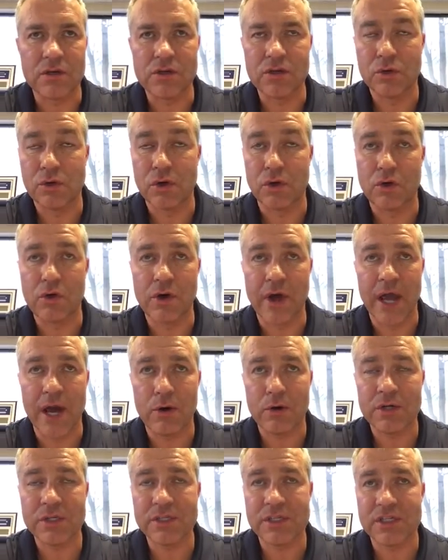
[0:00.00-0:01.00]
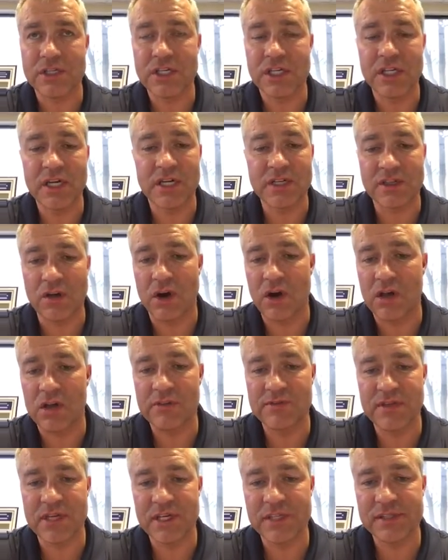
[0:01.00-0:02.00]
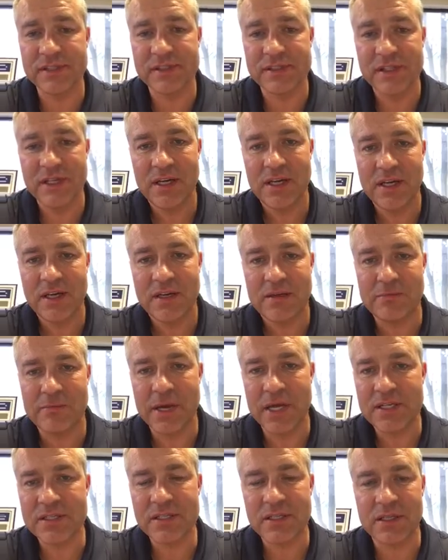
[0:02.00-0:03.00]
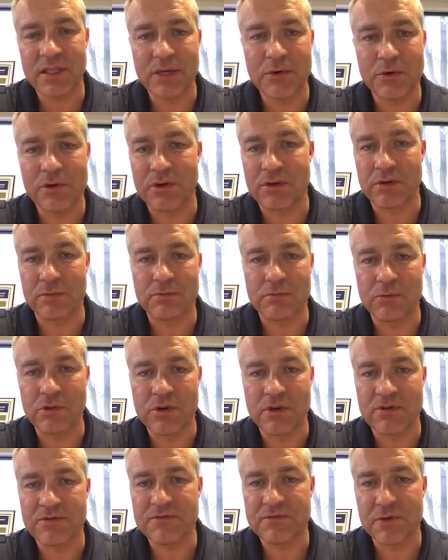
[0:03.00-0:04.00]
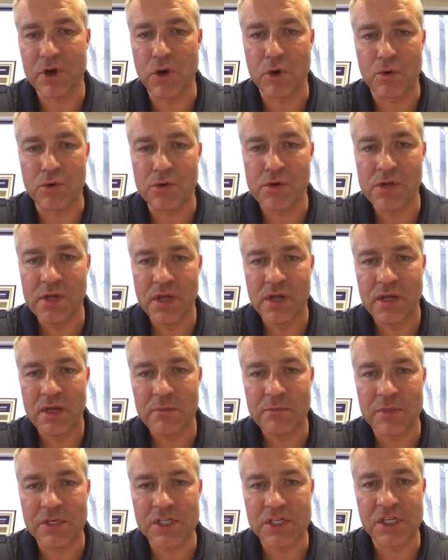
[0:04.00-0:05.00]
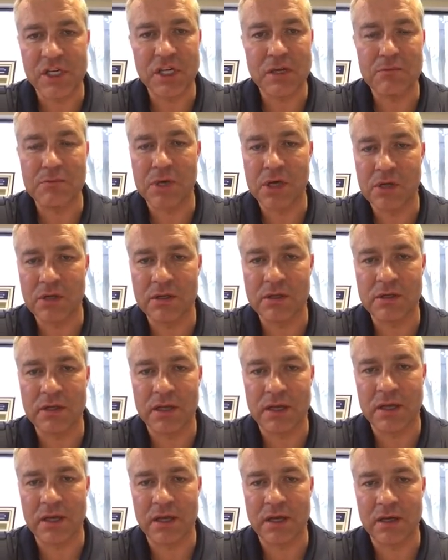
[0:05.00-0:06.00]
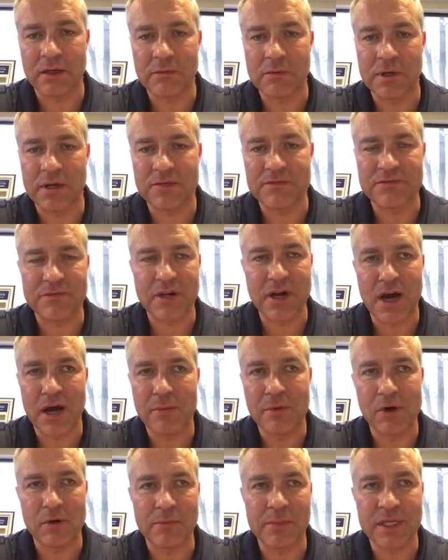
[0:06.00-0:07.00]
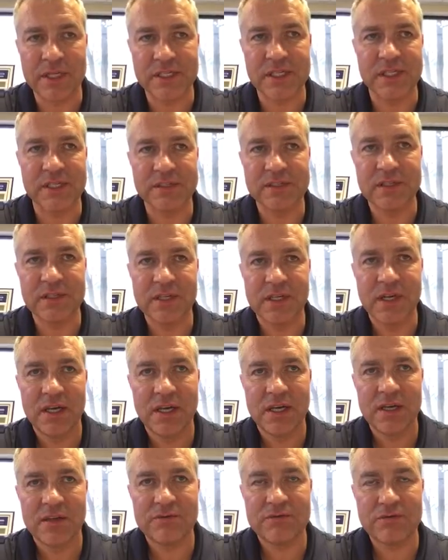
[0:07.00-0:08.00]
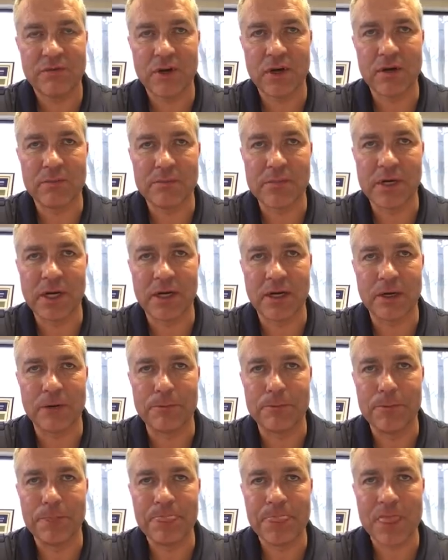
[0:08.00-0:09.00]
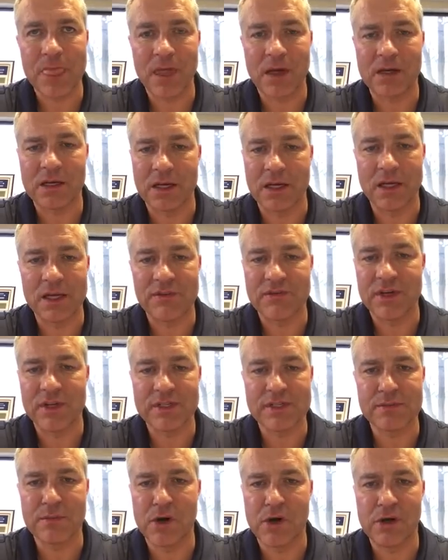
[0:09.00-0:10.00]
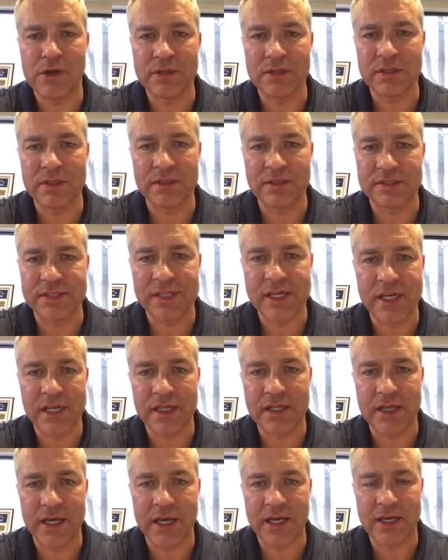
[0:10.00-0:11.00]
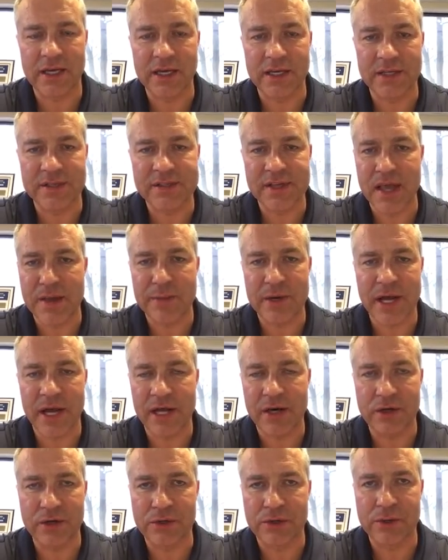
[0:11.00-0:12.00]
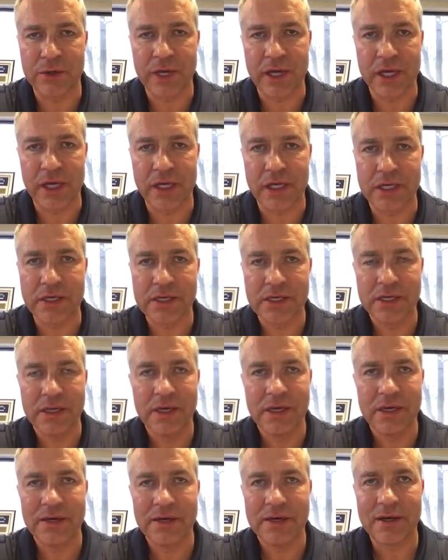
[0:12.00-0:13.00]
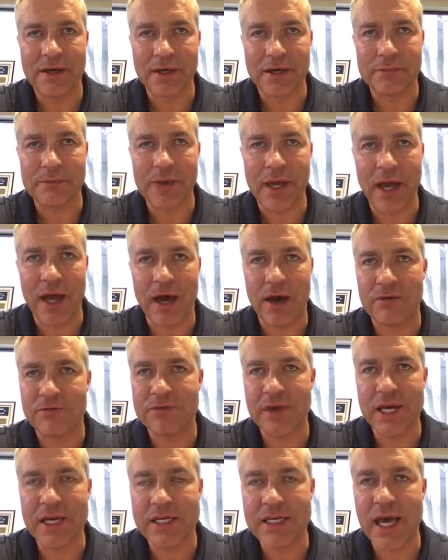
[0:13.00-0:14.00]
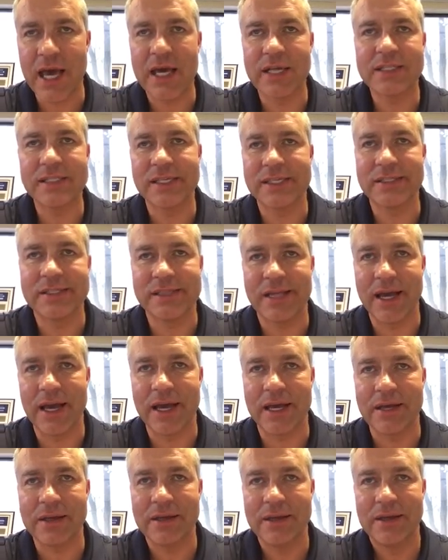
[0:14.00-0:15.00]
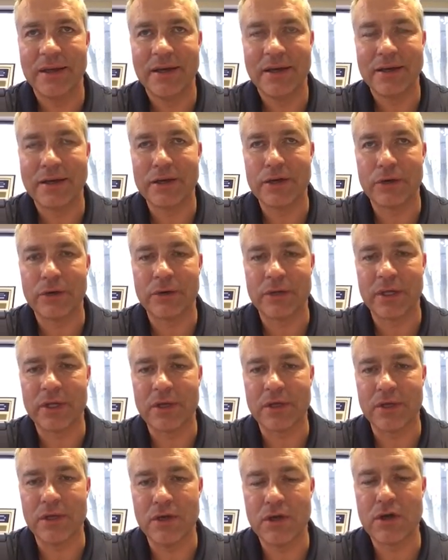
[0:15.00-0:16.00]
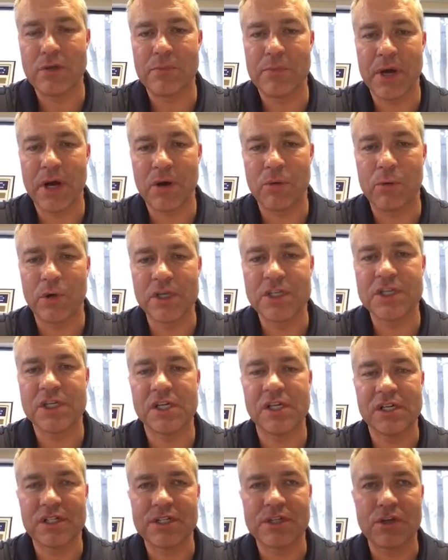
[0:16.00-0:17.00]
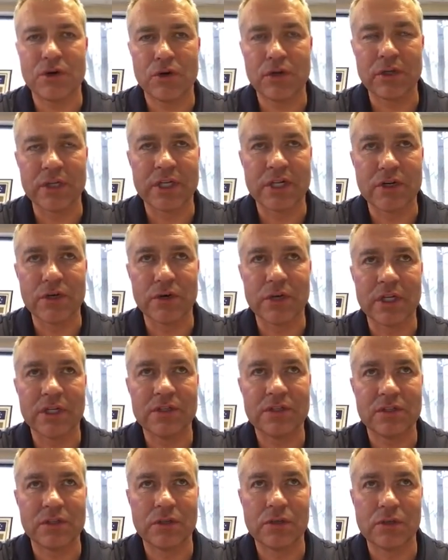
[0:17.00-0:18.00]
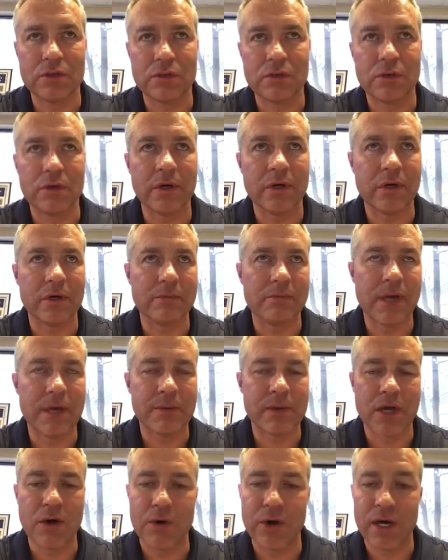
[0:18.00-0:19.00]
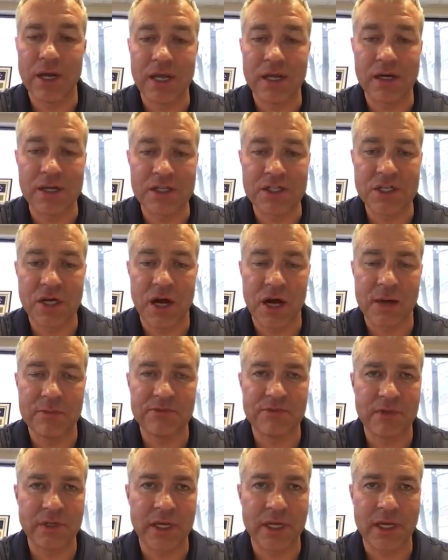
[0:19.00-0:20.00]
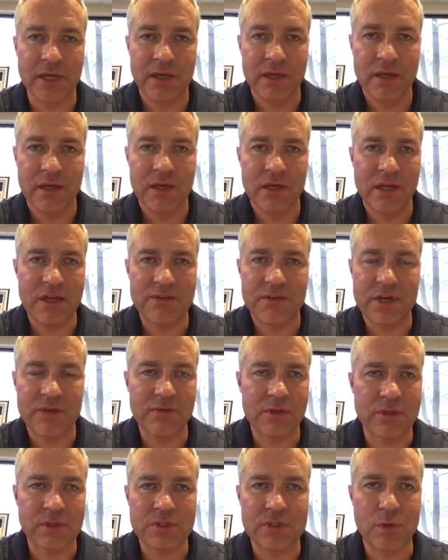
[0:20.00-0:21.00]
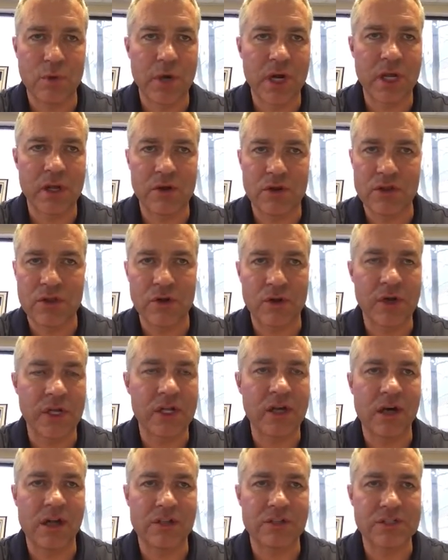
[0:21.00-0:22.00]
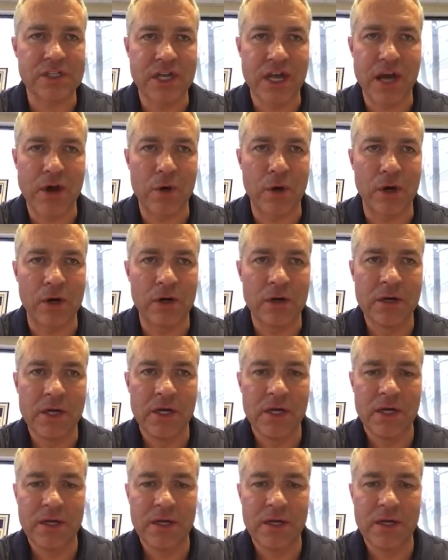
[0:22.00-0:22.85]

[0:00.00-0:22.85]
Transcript: do her own hours, and she does all of this basically with her phone. But she can build a phenomenal business from even a small little city like Salmon, Idaho. And how fantastic is that? You compare what she is currently doing to maybe going and getting a job for, like, even if it was $20 or $30 an hour,